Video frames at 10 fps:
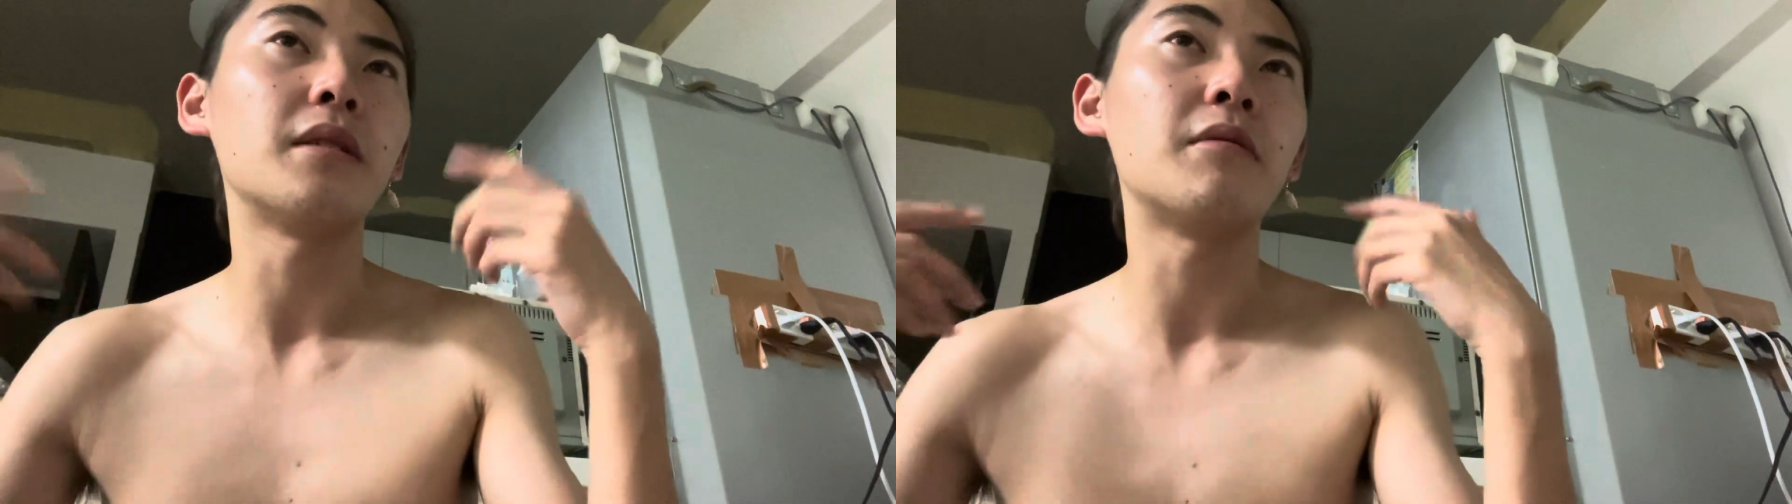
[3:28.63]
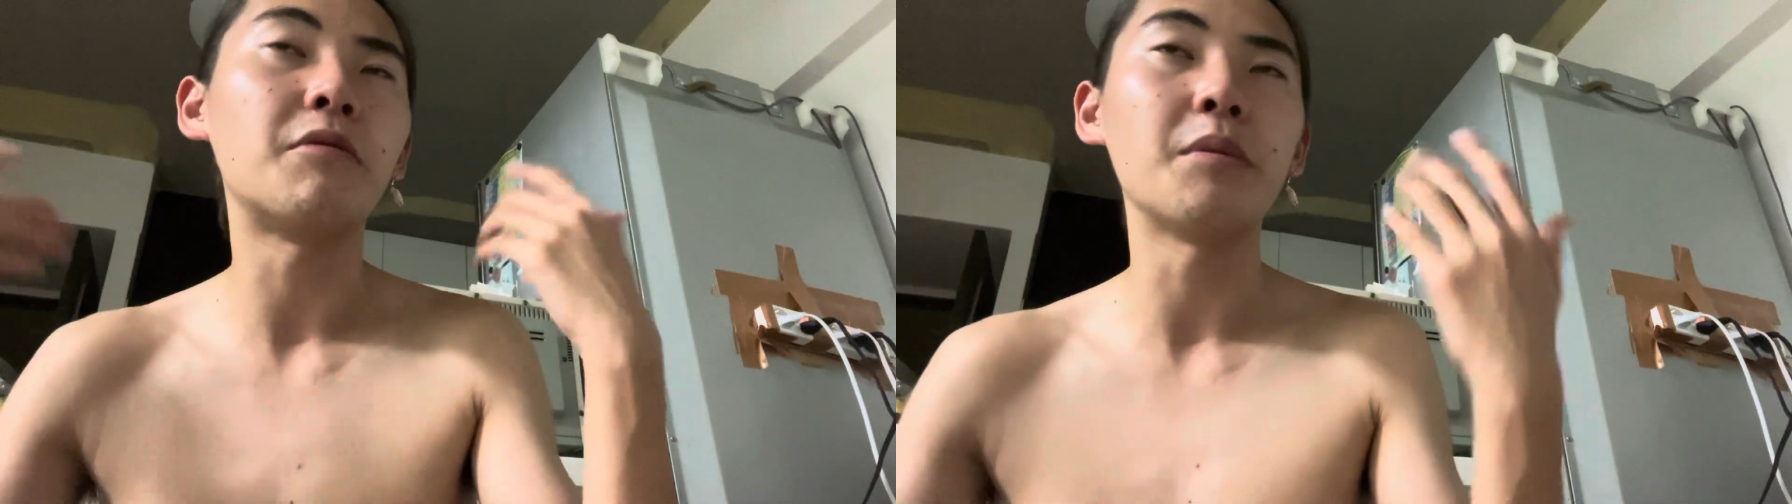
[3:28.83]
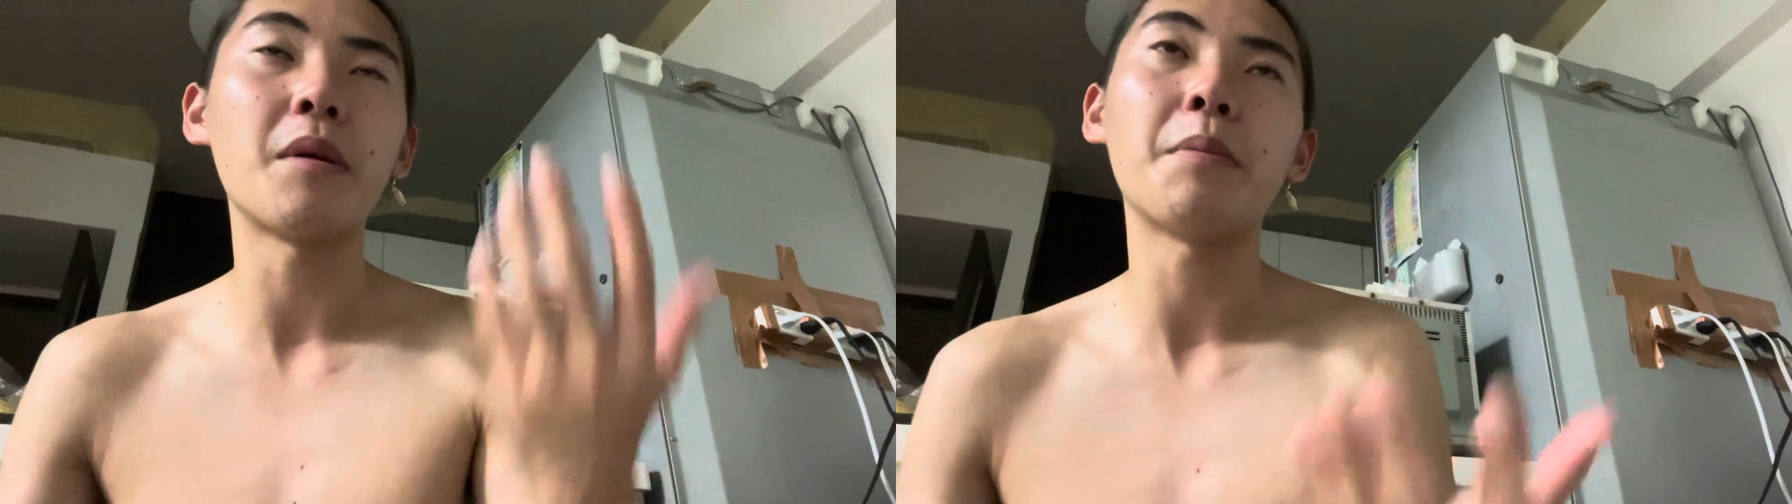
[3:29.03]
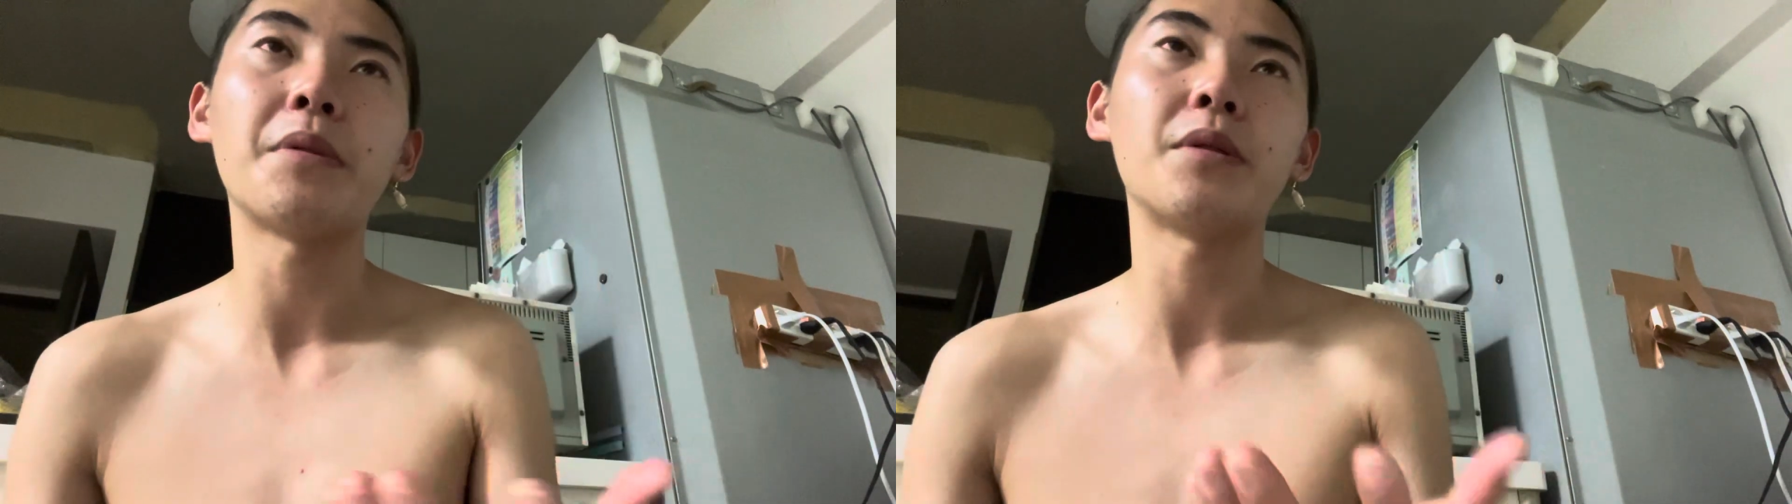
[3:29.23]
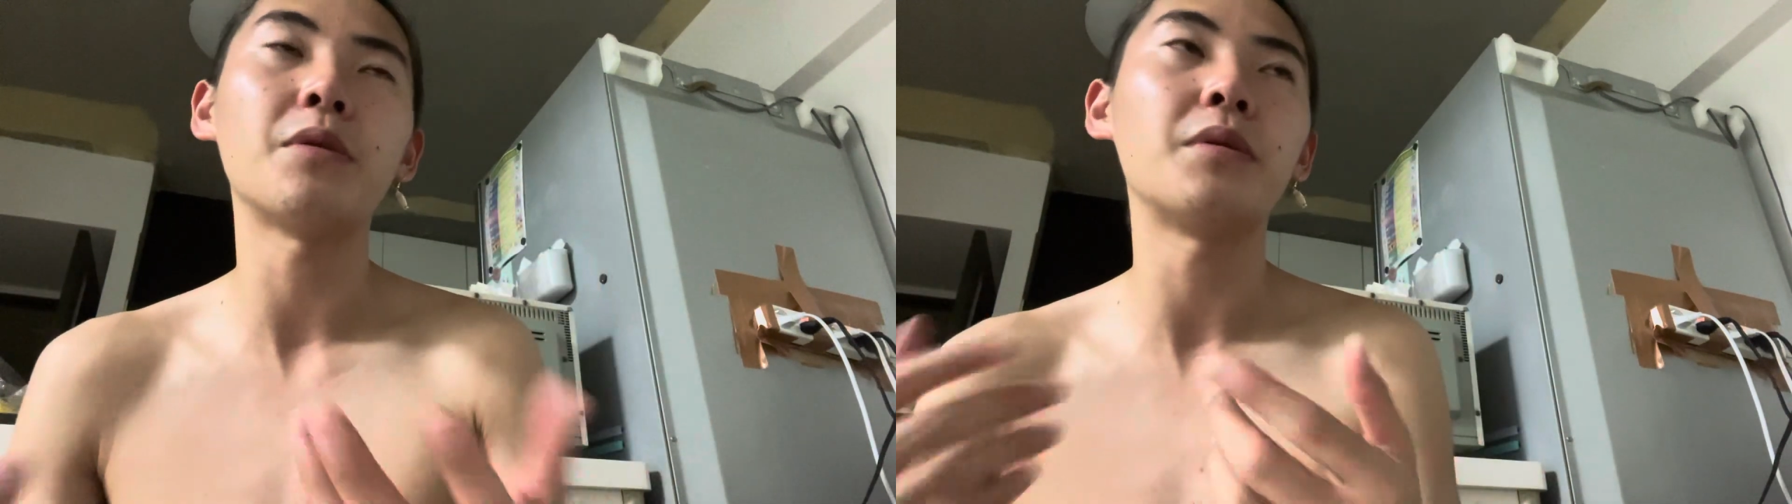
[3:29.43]

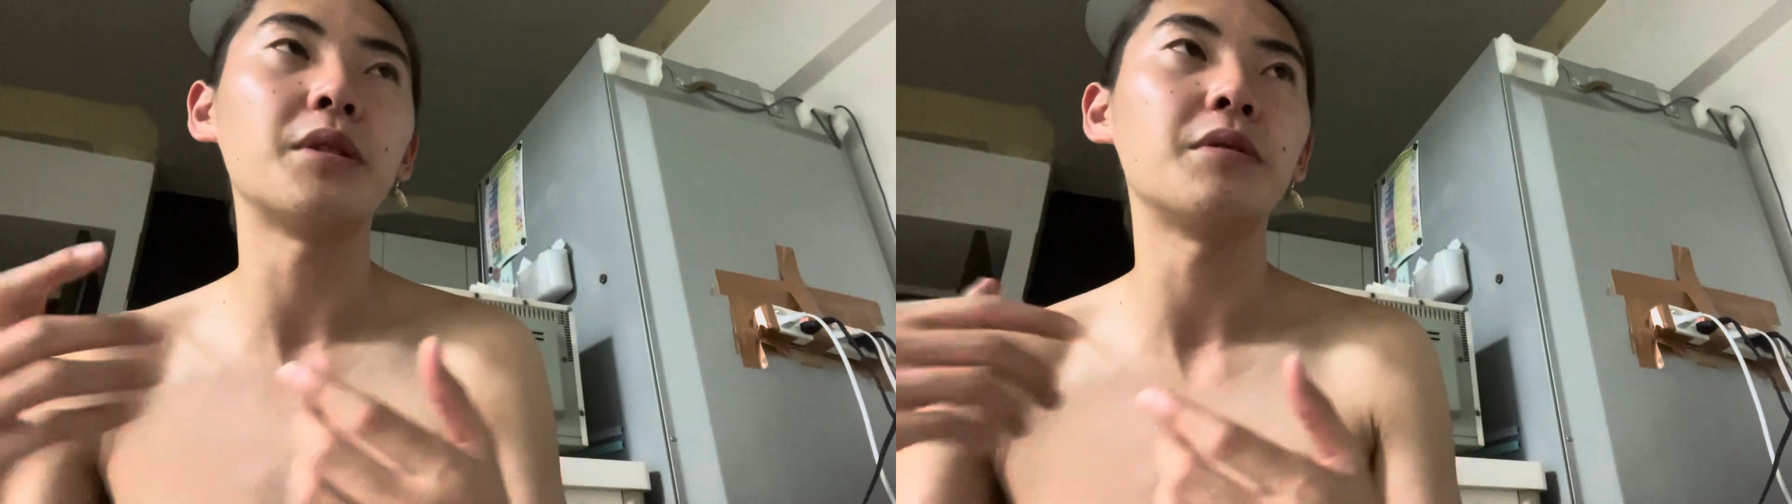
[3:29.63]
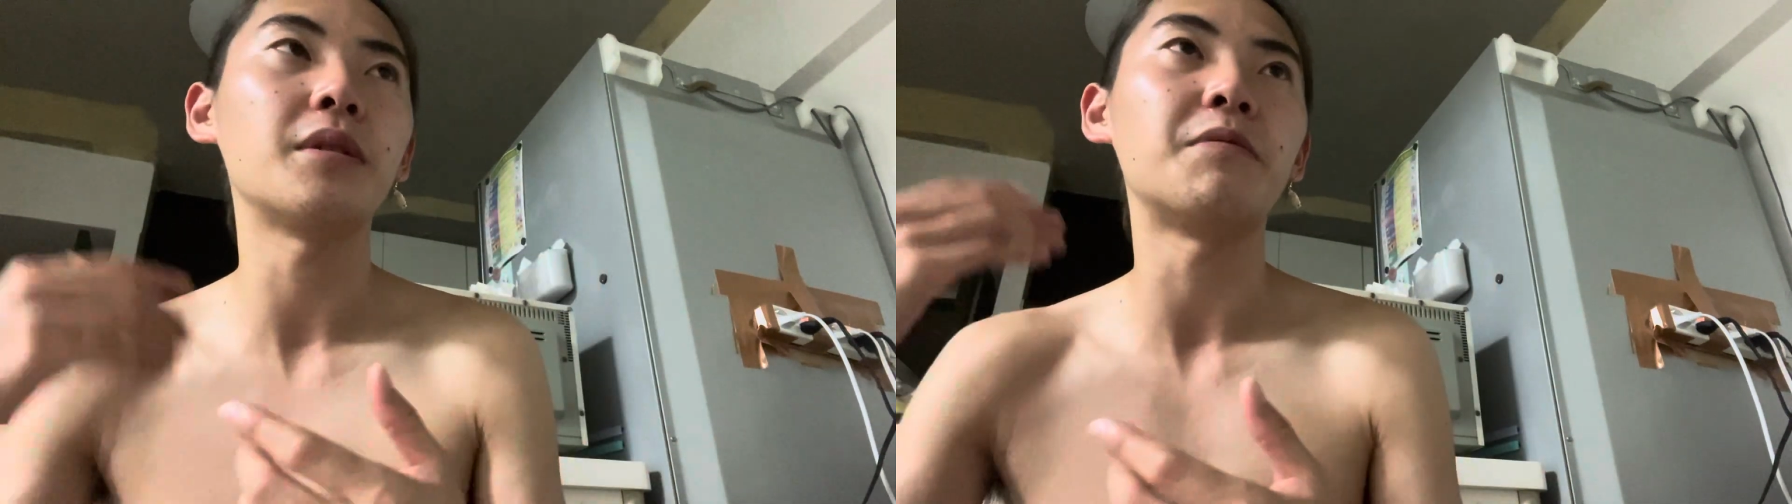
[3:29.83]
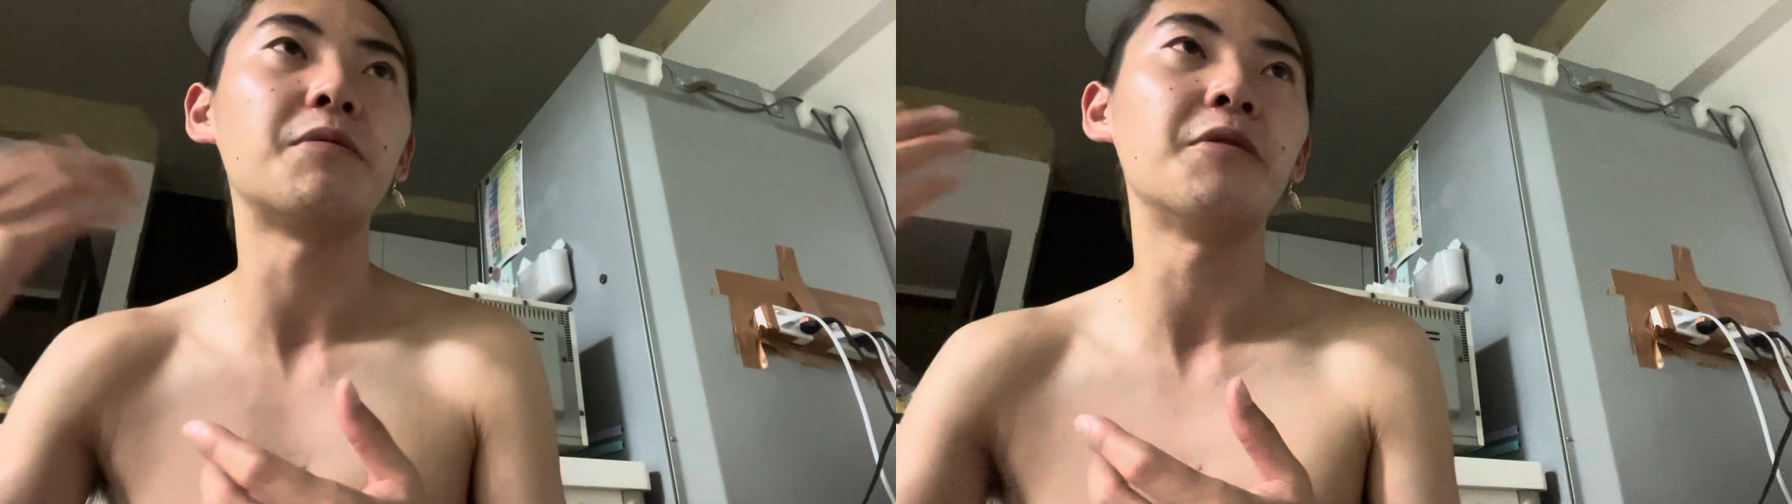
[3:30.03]
remember, or you can